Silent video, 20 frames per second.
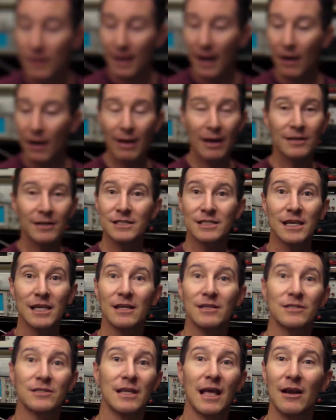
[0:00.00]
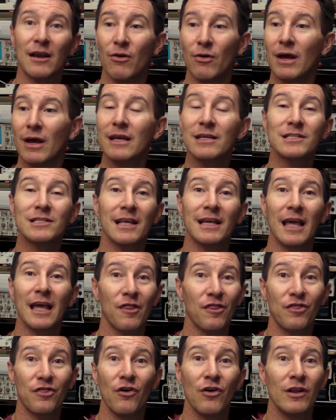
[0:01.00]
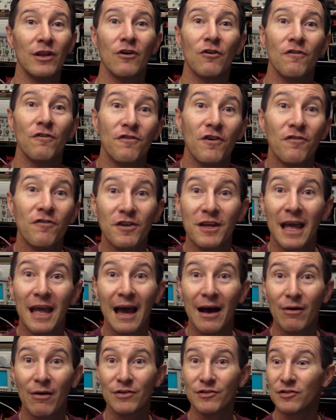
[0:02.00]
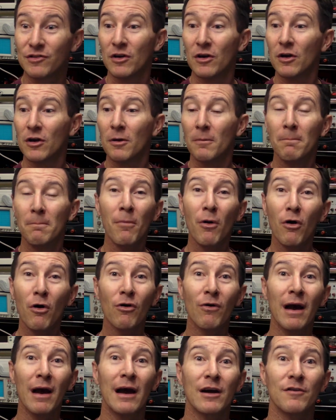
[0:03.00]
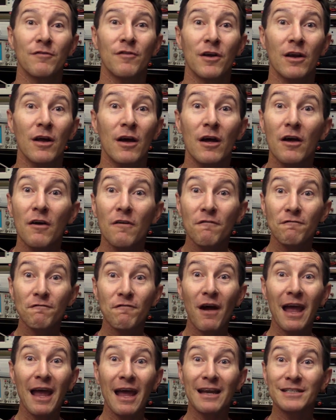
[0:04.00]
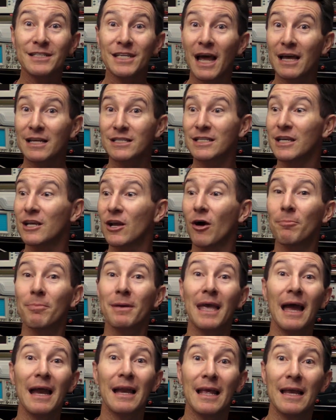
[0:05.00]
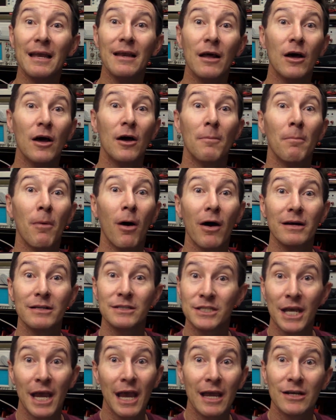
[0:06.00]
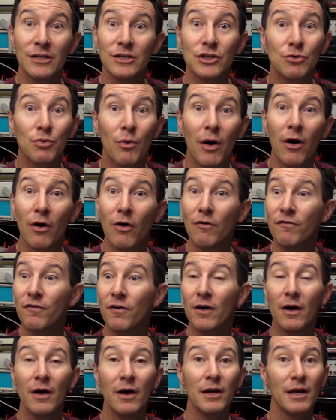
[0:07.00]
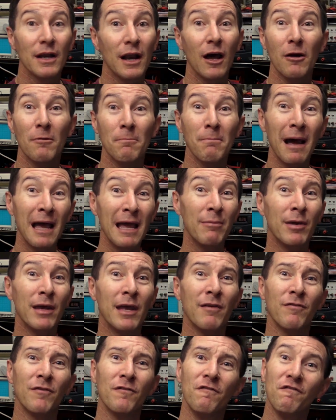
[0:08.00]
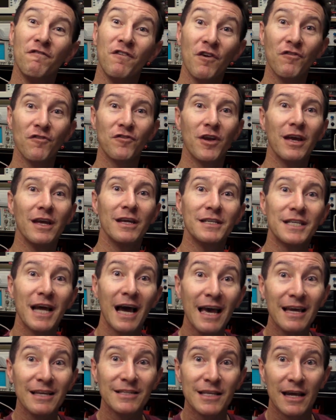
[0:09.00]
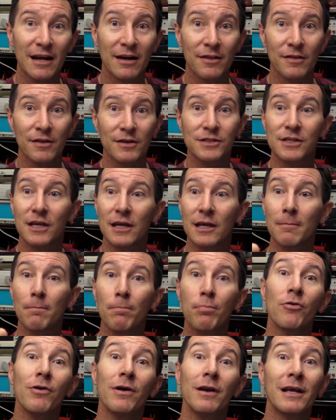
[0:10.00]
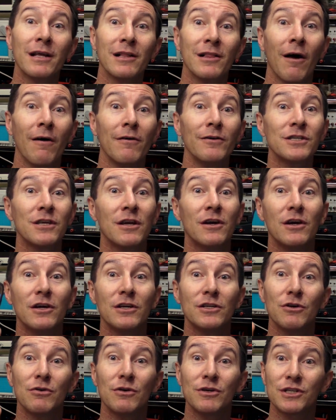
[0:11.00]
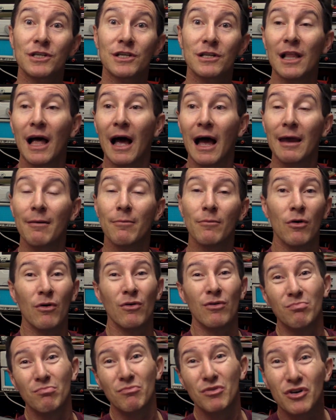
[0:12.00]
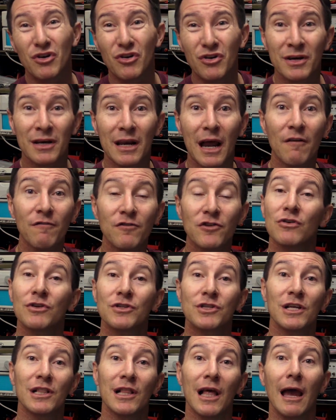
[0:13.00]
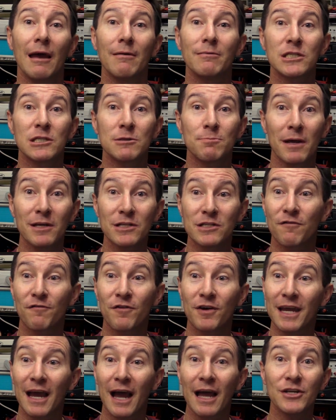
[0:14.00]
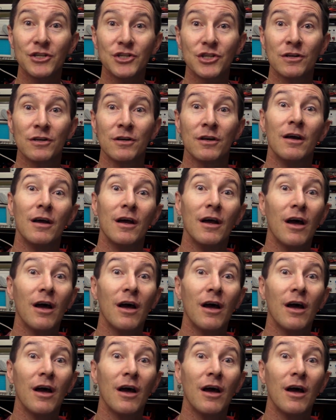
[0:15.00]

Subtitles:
you know, and it says that I'll easily get 30 or 50 hours more out of it. Fantastic, I'm getting my 10, 12, you know, maybe even 15 days out of this thing. Pretty close to its claim, or good enough to its claim specification.